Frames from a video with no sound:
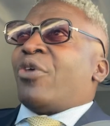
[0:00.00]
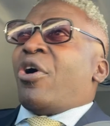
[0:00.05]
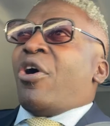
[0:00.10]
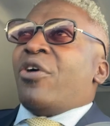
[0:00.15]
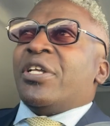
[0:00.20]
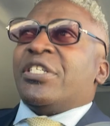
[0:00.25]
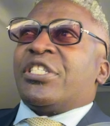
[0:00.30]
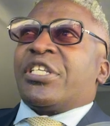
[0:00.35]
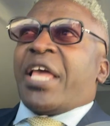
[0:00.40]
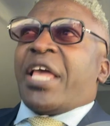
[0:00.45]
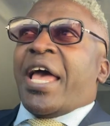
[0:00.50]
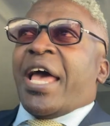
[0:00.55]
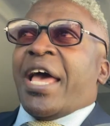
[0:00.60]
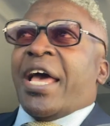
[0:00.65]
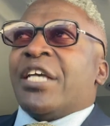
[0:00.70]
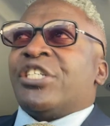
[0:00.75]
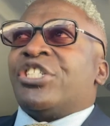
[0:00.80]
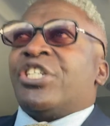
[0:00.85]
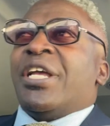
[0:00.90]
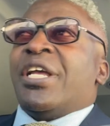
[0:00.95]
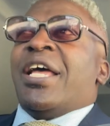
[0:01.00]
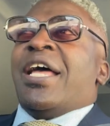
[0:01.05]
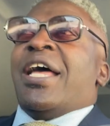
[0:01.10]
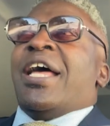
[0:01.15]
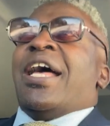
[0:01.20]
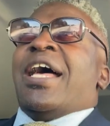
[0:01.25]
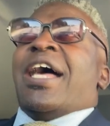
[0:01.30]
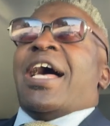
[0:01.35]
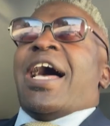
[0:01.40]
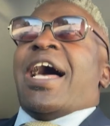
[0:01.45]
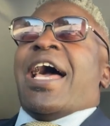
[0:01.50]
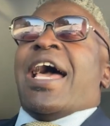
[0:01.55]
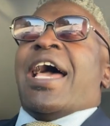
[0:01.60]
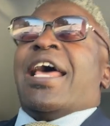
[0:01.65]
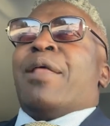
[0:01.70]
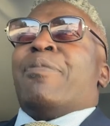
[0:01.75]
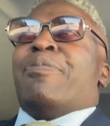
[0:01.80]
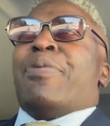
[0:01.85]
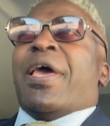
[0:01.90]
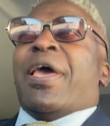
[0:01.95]
all this cash, I had
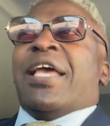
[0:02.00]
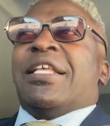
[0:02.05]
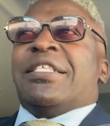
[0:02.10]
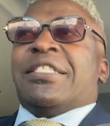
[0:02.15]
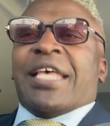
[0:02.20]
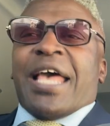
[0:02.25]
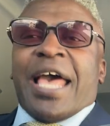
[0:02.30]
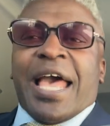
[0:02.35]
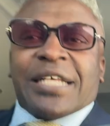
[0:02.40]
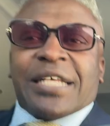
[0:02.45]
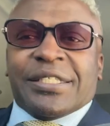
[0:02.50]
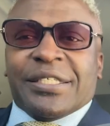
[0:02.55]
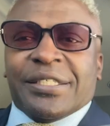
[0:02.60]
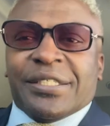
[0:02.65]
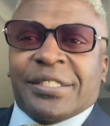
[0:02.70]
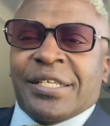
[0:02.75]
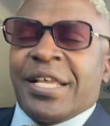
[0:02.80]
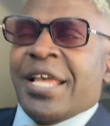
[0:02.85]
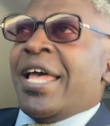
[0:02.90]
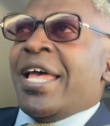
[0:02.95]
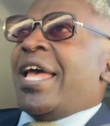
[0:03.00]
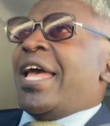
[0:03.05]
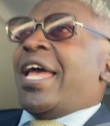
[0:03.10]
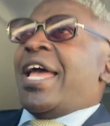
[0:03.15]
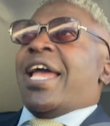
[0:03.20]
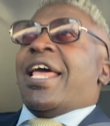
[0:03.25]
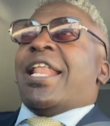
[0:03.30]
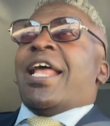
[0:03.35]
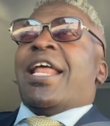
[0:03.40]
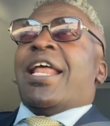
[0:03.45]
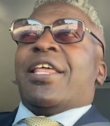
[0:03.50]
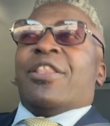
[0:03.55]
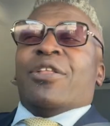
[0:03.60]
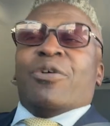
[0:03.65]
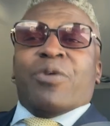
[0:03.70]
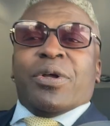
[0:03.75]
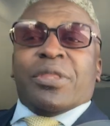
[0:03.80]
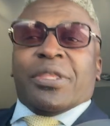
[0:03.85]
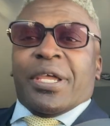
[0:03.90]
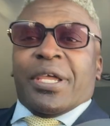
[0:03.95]
to pay taxes. And I didn't know
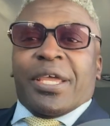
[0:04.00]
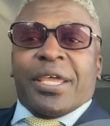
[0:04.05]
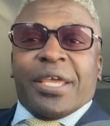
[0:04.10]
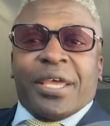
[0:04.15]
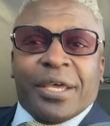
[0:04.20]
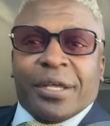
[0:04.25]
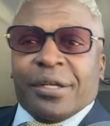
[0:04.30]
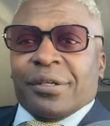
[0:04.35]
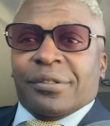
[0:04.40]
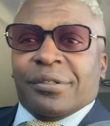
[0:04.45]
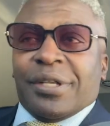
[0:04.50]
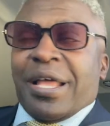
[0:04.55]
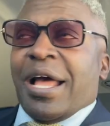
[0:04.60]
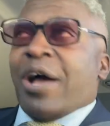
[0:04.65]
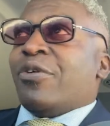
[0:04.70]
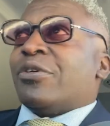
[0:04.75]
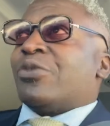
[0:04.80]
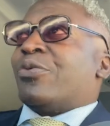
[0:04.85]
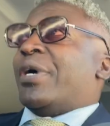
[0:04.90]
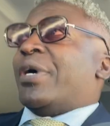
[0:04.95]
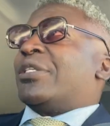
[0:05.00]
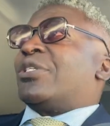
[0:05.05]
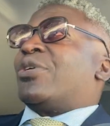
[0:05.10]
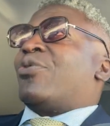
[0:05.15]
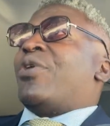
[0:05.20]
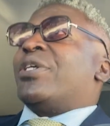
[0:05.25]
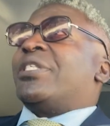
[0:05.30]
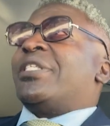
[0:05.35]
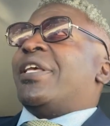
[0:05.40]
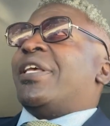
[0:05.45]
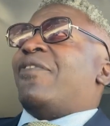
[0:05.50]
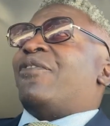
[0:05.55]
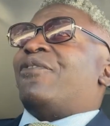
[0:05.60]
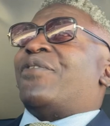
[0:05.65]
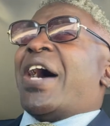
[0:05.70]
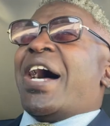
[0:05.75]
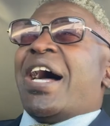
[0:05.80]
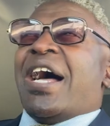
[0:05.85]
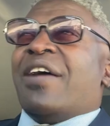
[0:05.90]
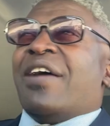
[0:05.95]
what the hell. I was, what,
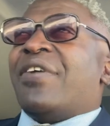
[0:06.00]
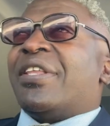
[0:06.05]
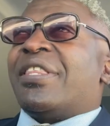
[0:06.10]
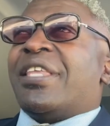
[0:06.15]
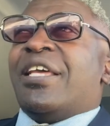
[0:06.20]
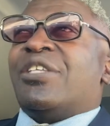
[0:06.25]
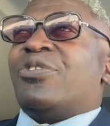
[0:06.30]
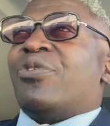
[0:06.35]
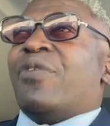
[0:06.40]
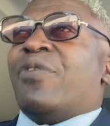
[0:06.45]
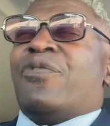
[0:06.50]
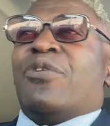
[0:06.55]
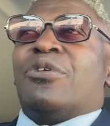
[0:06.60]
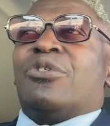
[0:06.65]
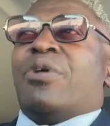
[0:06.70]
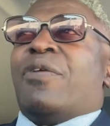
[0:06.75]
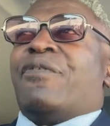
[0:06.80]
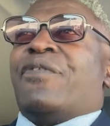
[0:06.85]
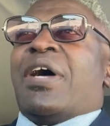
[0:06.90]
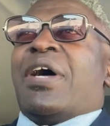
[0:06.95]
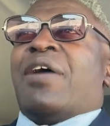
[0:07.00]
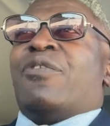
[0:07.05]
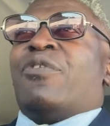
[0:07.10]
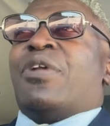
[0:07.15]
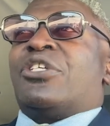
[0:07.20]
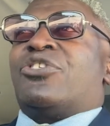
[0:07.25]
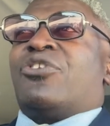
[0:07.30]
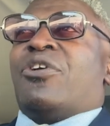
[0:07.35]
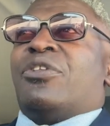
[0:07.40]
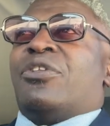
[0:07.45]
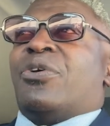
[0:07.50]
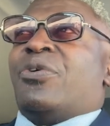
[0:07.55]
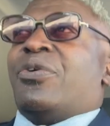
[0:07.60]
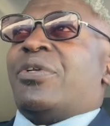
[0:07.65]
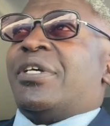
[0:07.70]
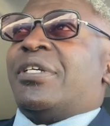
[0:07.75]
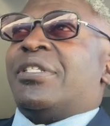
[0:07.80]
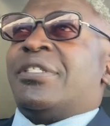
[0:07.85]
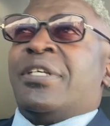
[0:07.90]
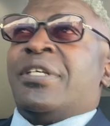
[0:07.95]
twenty-five, I think, twenty-four, twenty-five when I started doing
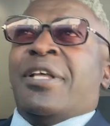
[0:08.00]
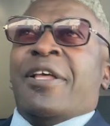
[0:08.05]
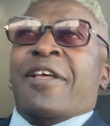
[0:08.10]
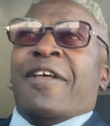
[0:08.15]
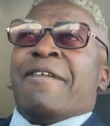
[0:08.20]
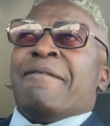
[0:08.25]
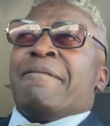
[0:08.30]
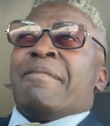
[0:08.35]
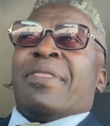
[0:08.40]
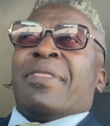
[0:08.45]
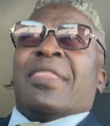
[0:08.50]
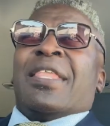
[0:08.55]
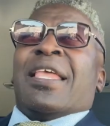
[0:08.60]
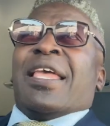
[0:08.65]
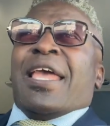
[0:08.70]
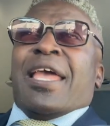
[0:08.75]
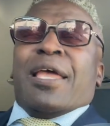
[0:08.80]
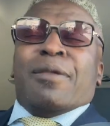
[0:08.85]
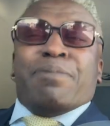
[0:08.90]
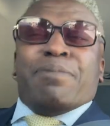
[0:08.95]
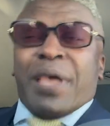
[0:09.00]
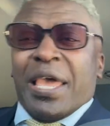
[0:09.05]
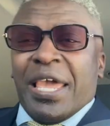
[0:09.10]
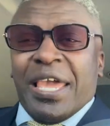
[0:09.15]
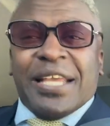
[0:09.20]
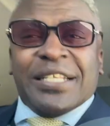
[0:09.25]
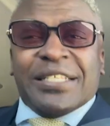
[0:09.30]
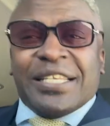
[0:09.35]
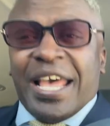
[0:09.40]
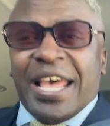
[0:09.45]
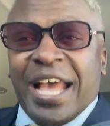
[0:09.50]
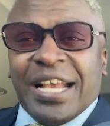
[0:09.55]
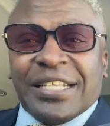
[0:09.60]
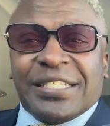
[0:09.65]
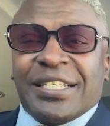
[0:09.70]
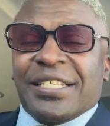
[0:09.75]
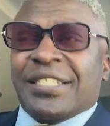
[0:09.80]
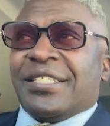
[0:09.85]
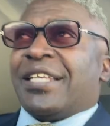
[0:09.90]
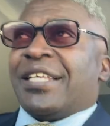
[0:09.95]
this. And paying
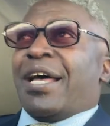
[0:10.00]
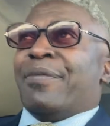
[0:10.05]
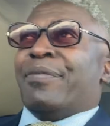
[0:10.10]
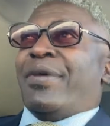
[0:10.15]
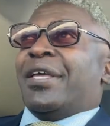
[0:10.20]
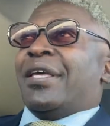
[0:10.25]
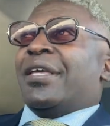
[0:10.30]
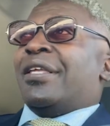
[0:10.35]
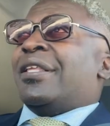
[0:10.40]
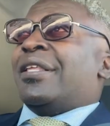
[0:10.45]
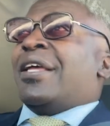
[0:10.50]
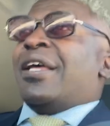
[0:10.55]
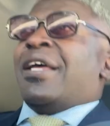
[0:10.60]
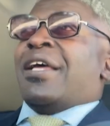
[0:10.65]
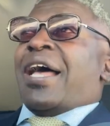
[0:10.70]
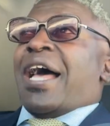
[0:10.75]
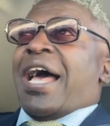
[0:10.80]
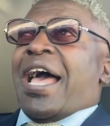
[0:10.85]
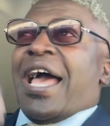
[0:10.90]
taxes, I mean, I